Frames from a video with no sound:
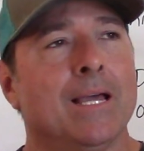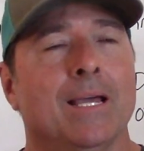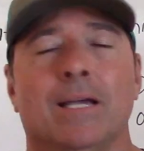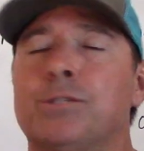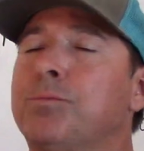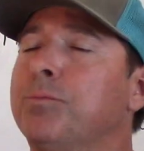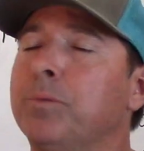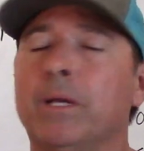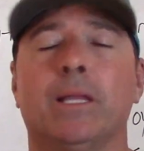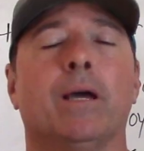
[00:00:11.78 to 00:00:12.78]
It's
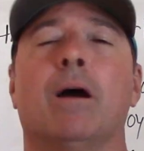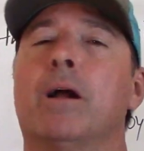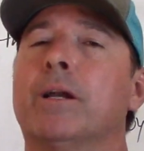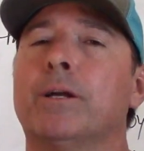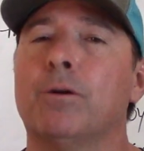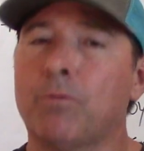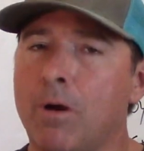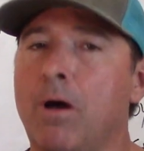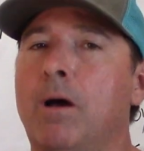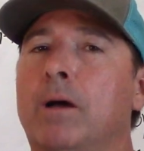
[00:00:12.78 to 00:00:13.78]
really hard to go
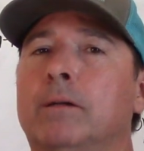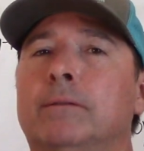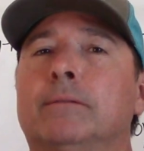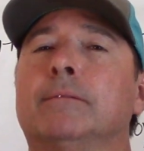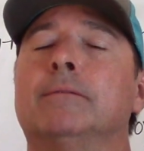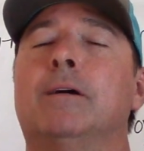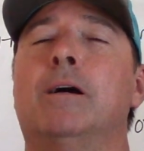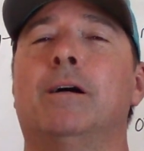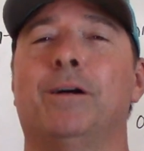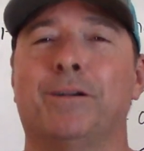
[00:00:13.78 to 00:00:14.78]
wrong
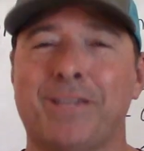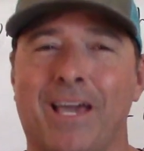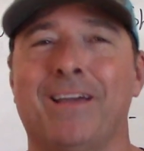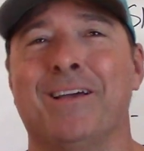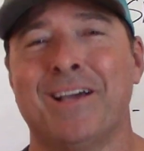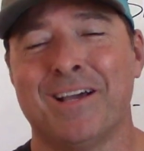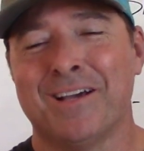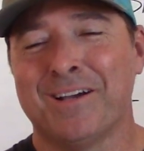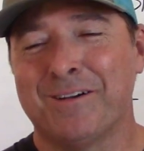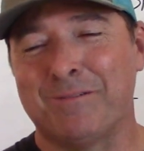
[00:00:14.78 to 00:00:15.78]

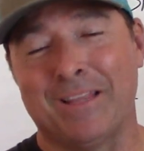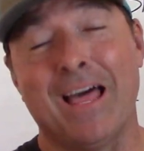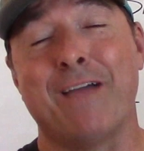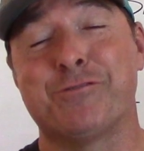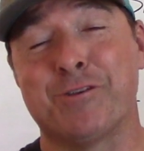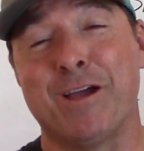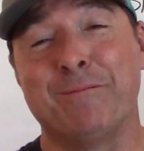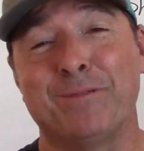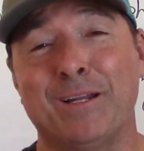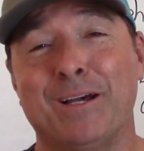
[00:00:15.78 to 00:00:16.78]
with live
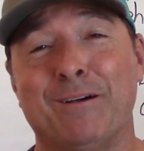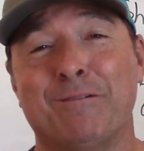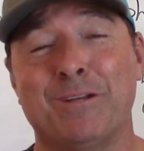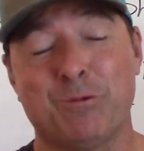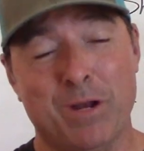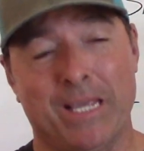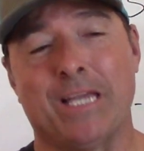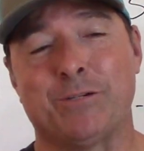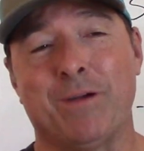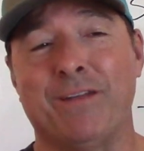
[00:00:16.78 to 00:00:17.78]
shrimp, when you want to
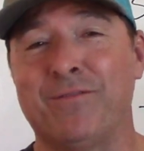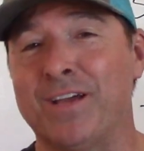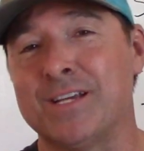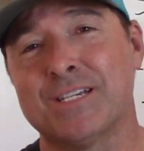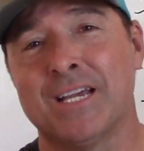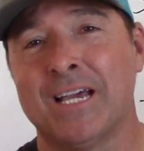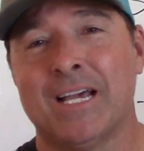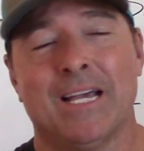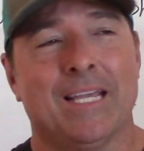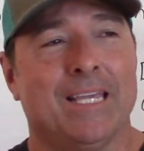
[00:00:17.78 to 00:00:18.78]
catch a redfish.
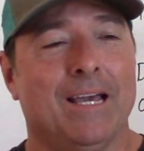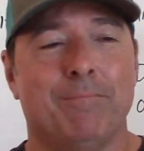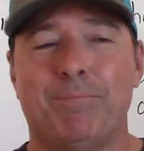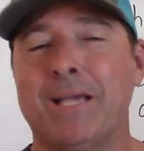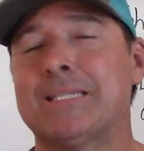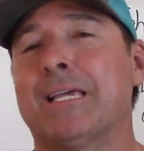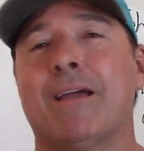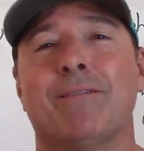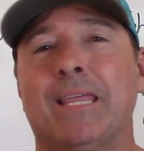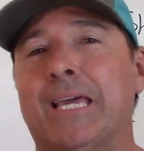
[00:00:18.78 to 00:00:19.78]
Yeah, basically
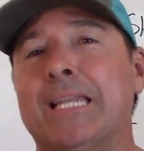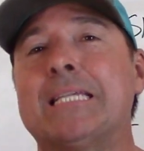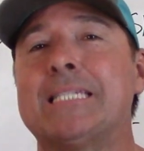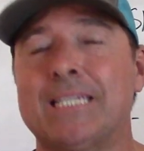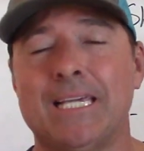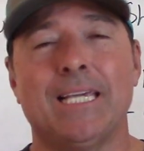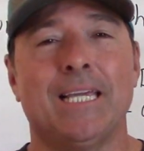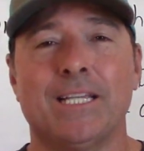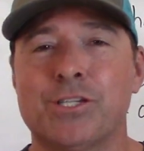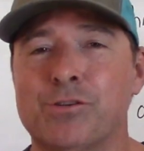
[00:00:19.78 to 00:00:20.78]
everything in the sea
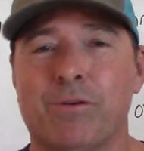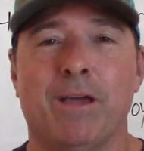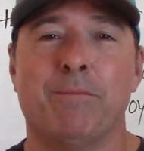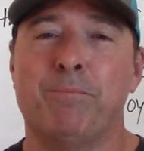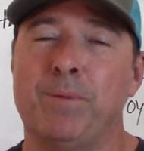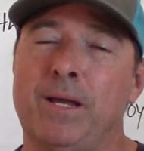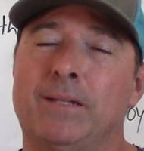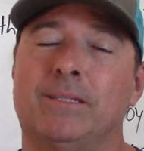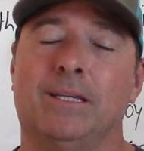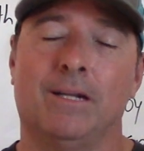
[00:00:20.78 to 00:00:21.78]
eats shrimp,
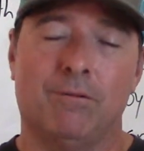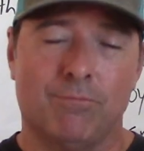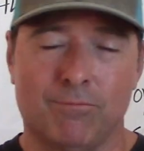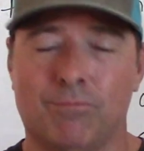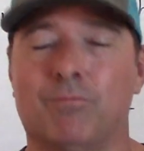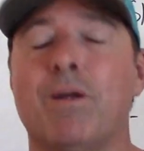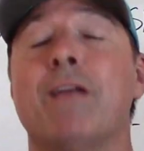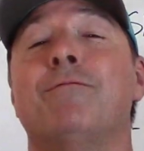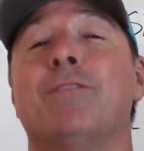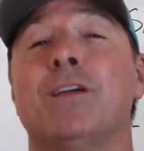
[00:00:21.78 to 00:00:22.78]
but
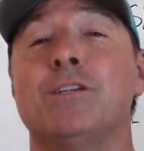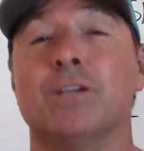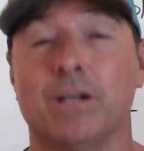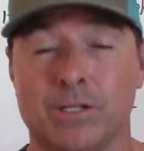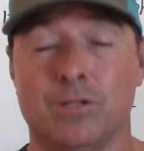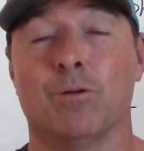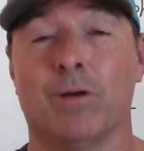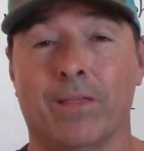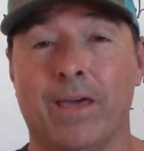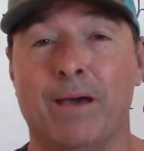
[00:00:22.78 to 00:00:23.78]
redfish
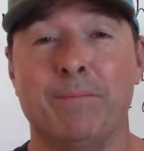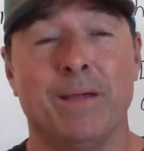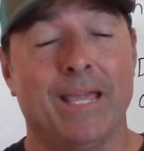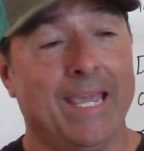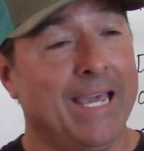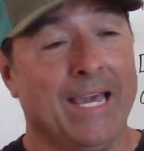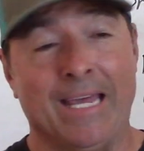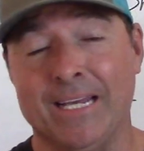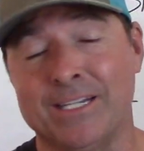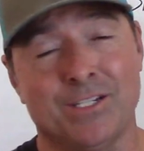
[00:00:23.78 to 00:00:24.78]
adore them,
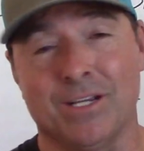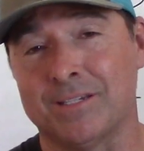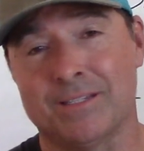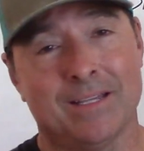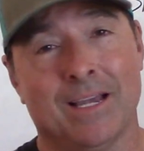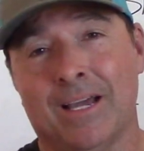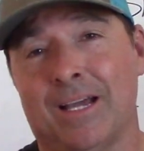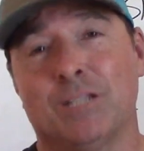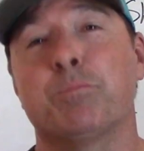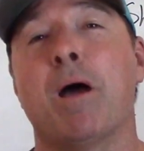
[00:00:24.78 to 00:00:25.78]
and
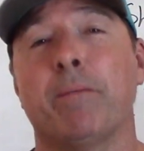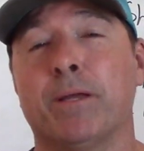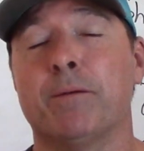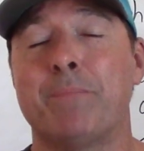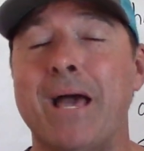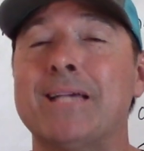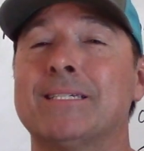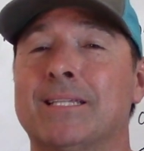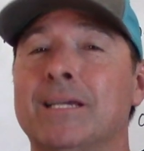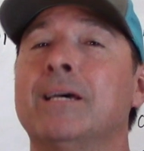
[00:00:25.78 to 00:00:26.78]
it's probably your
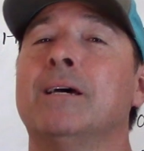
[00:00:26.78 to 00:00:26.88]
best